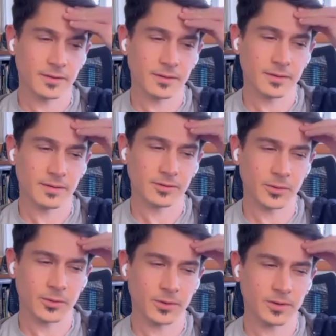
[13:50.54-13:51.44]
So
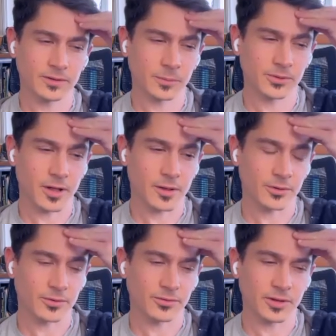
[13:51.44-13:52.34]
some scholars
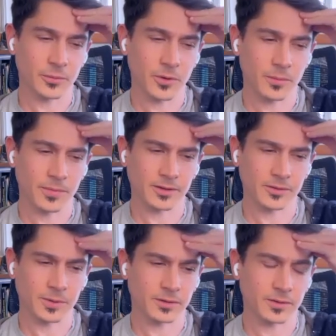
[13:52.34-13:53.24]
have said, well, that's
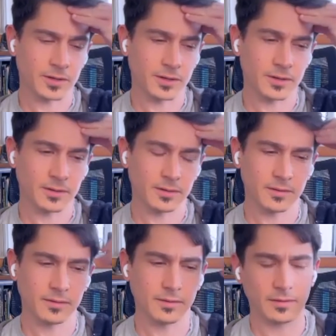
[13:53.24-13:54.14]
because he didn't
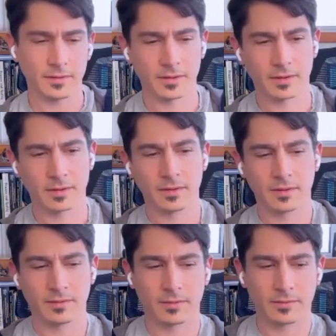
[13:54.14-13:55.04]

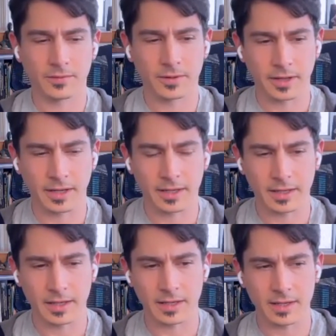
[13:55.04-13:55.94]
feel like
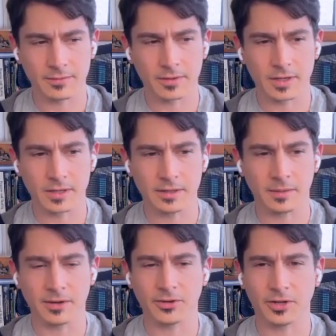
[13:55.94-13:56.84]
he even needed to
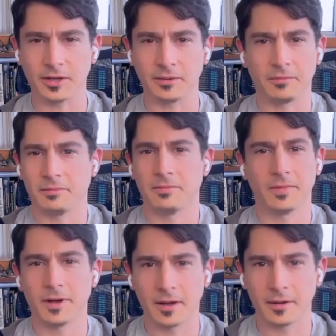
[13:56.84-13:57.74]
mention.
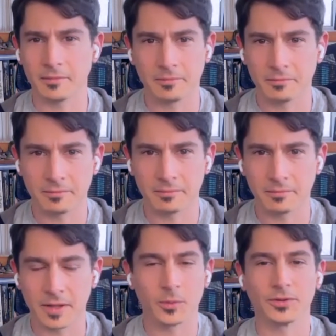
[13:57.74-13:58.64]

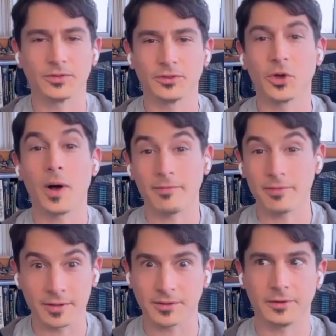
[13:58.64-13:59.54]
It was so
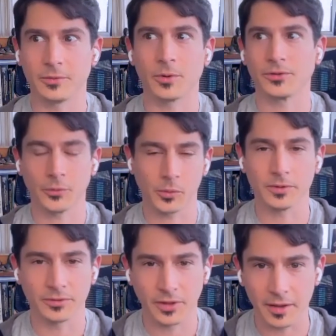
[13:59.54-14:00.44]
obvious that, of course, there would be
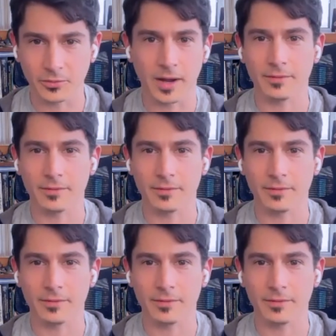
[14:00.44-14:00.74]
slaves. Why even